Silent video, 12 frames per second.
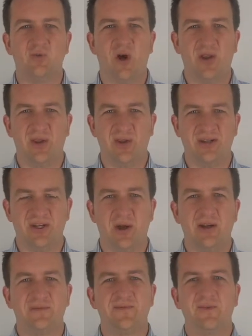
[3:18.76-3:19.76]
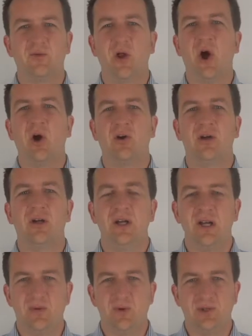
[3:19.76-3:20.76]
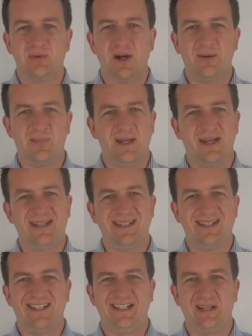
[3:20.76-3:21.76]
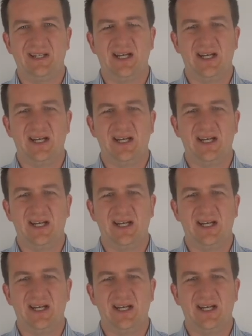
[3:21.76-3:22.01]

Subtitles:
rather than going the full hog, which might be exceeding a